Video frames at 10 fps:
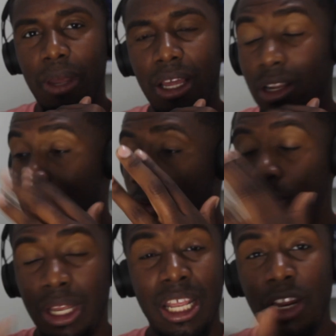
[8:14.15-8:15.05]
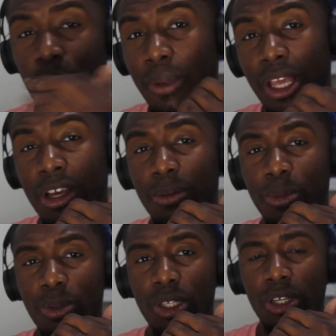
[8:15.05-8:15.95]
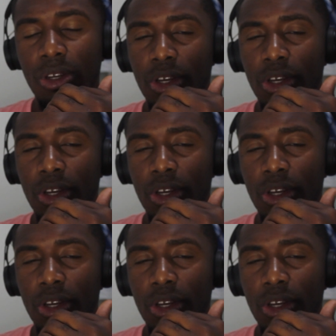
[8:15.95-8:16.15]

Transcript: man. That don't mean he don't make good music.